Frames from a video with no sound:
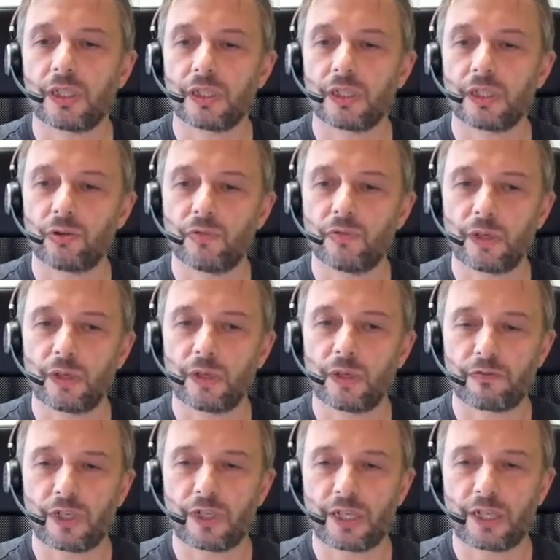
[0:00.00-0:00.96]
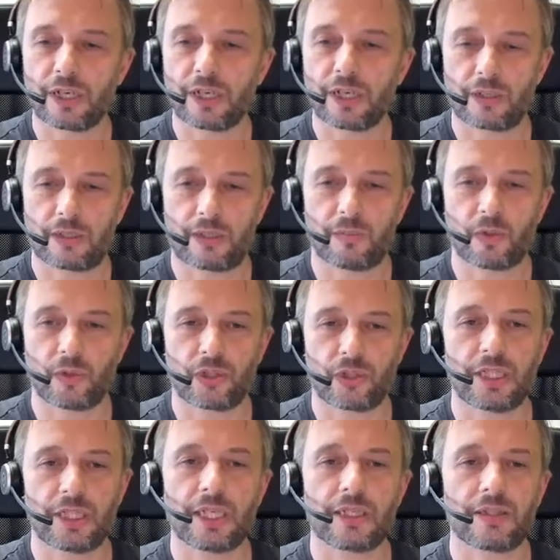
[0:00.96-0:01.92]
to verify their customers'
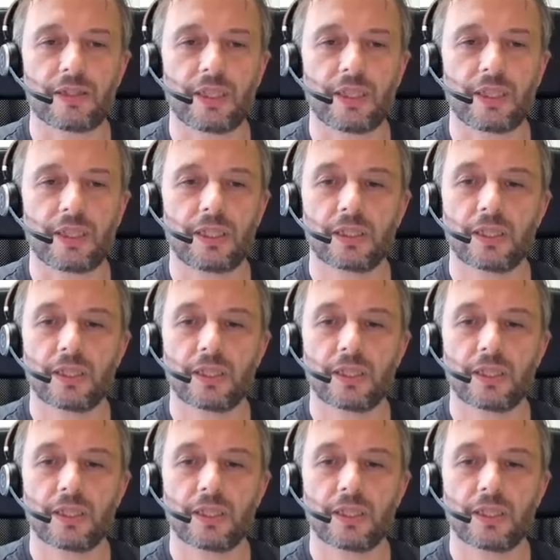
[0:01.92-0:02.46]
identity